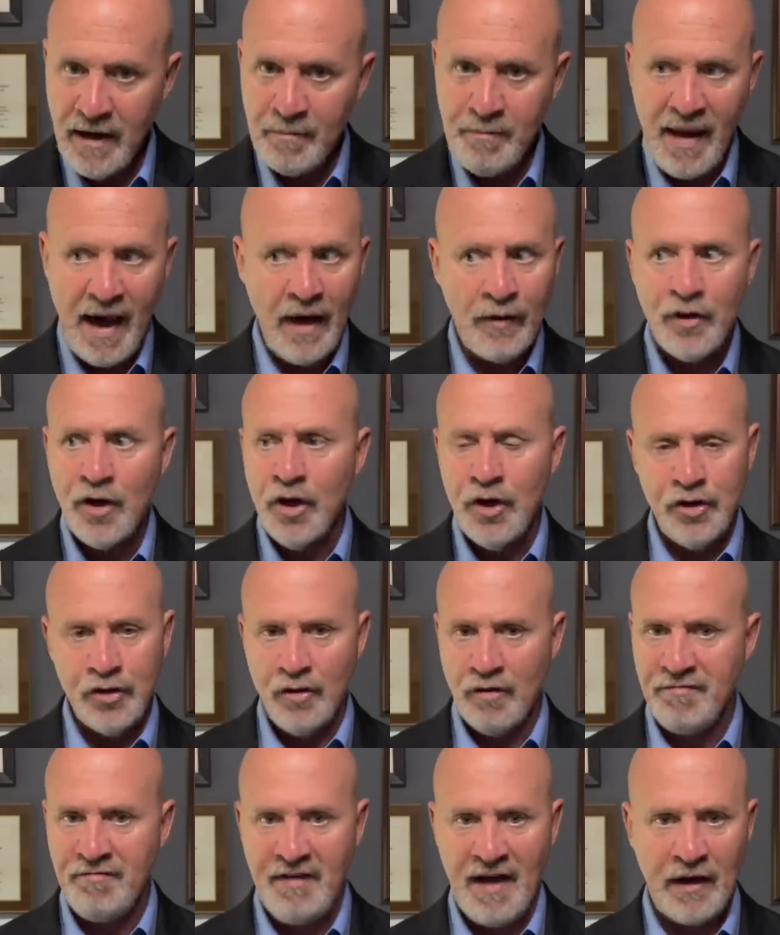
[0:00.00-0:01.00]
about
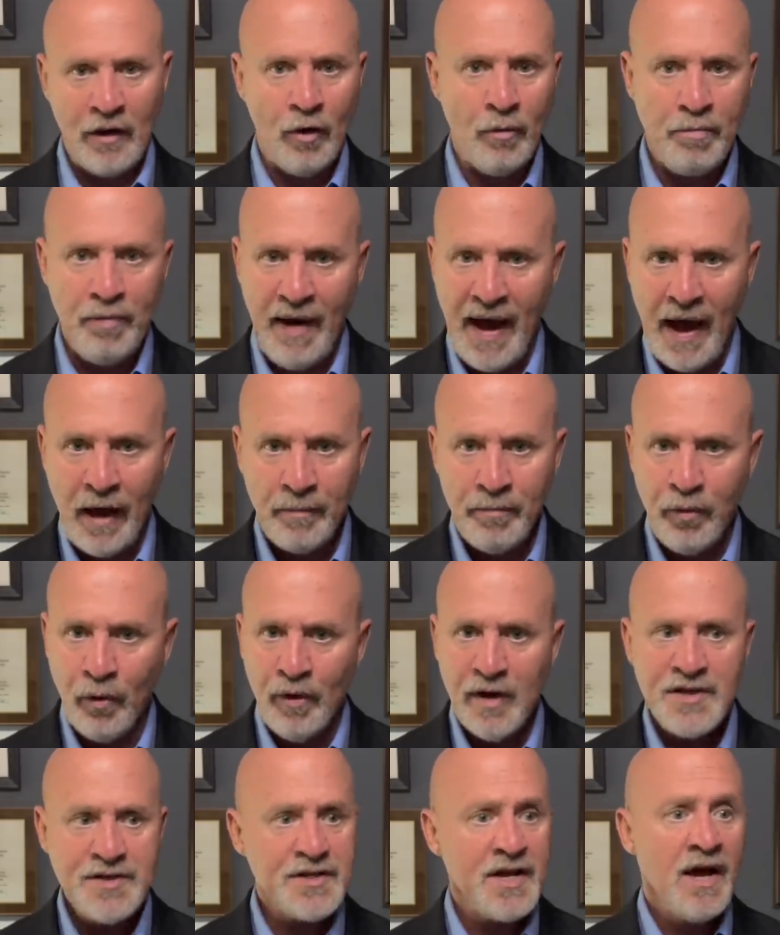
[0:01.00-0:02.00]
your fellow Proud
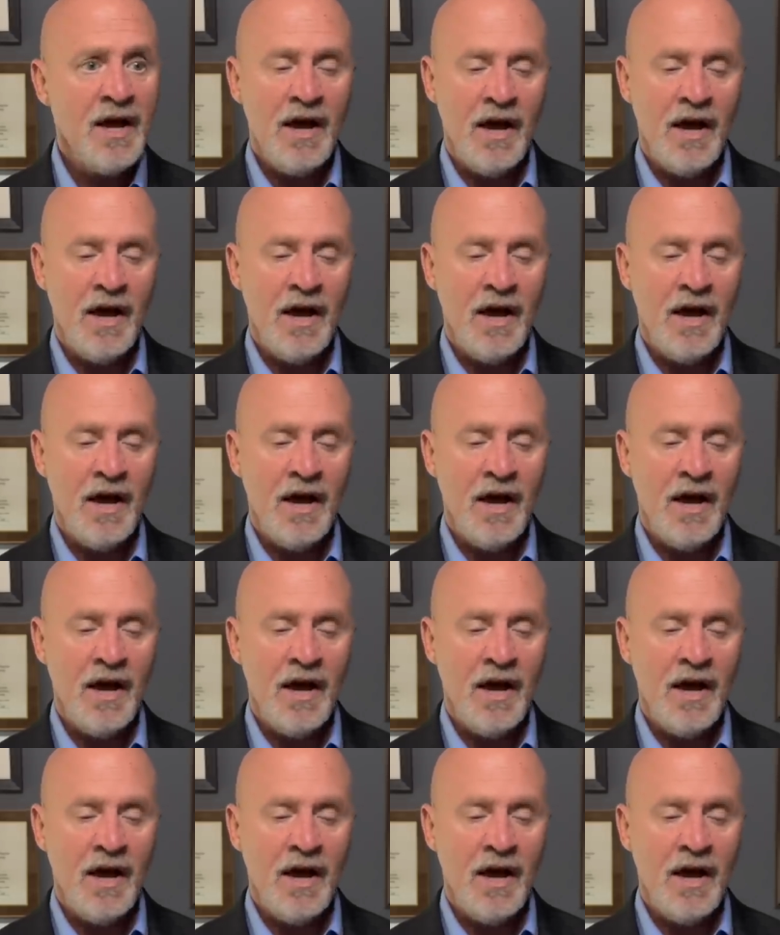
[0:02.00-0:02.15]
Boys,